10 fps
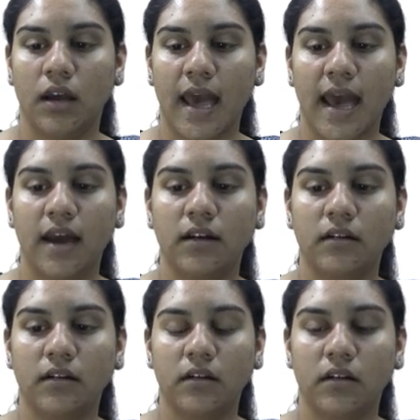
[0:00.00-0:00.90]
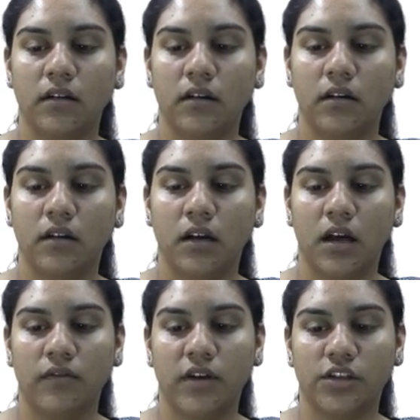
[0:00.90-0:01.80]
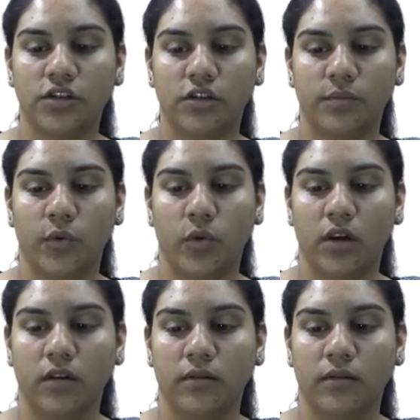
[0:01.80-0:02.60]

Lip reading: and a vegetal pole.